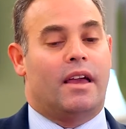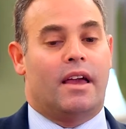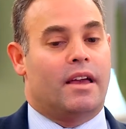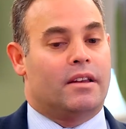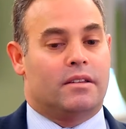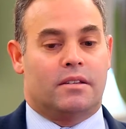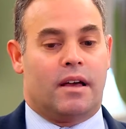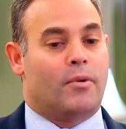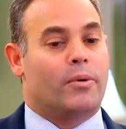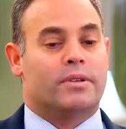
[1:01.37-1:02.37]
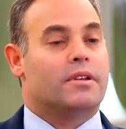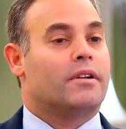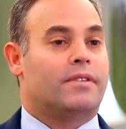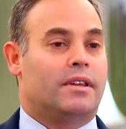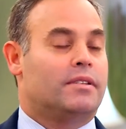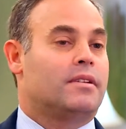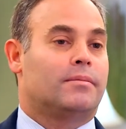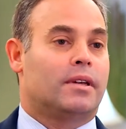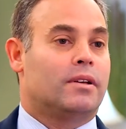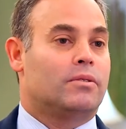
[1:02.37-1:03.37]
and I'm always there if they need
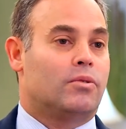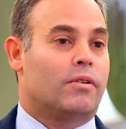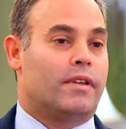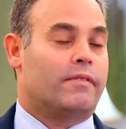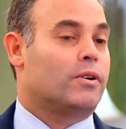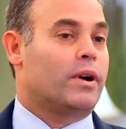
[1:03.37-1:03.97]
something, or if they have a